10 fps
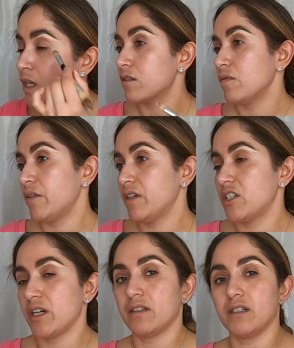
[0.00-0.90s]
So very
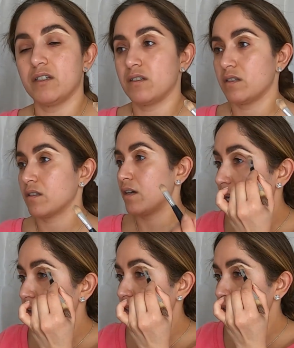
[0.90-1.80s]
gently just
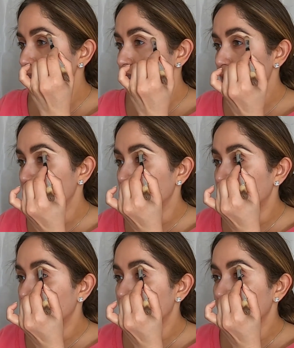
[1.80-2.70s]
apply your
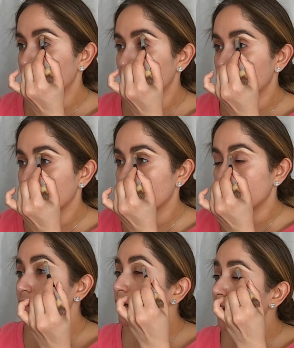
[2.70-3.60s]
concealer,
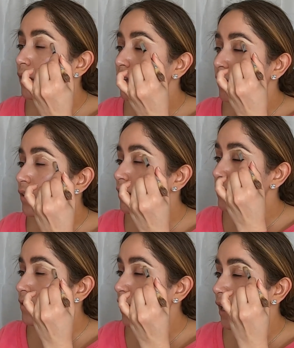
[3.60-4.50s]
and then
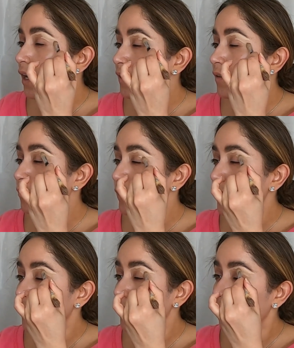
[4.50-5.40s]
close your eye, then
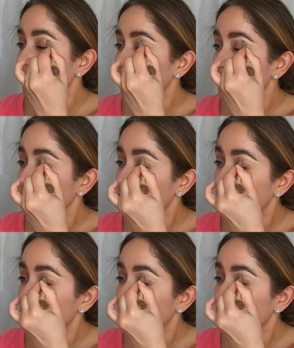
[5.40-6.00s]
bring it down.